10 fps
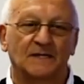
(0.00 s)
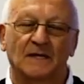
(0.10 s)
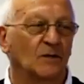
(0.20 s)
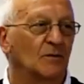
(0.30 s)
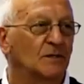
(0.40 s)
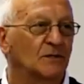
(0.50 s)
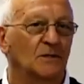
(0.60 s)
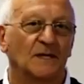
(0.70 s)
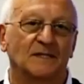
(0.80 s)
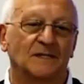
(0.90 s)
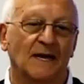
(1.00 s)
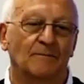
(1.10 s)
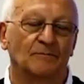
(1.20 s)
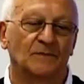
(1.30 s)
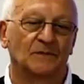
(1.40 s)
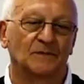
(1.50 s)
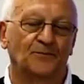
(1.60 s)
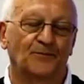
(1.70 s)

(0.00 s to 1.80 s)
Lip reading: I don't want to do the exams."